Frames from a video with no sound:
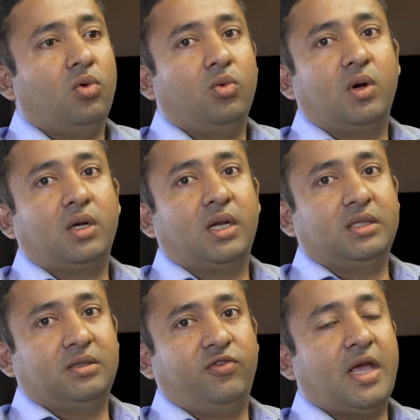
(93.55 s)
We work
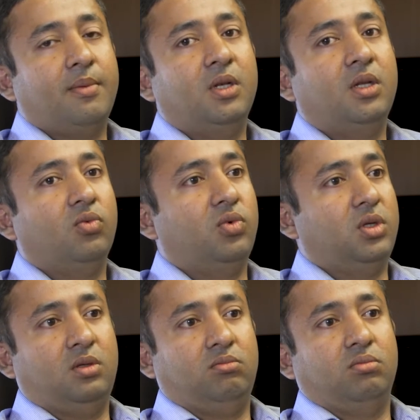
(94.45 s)
as a family.
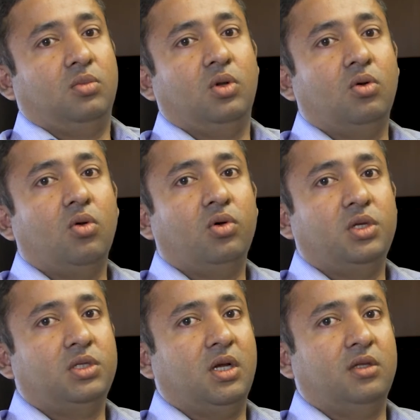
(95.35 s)
We know
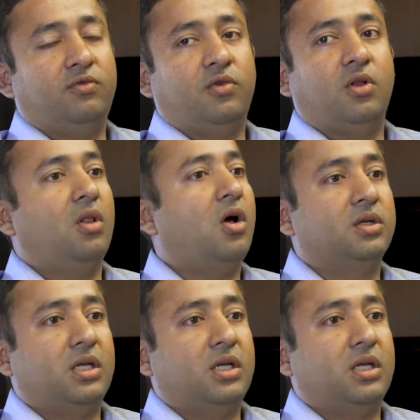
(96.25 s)
each other for a long